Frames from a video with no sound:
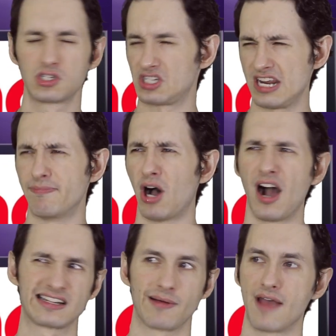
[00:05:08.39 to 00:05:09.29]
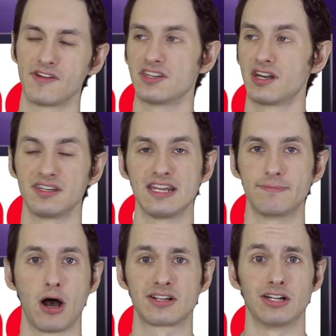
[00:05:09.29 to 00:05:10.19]
D Box, I haven't done D
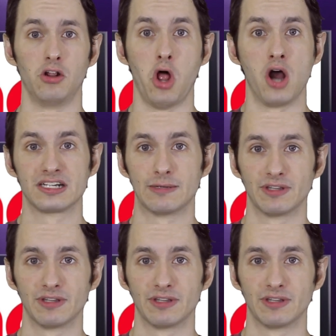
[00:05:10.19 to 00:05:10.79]
Box in a long time.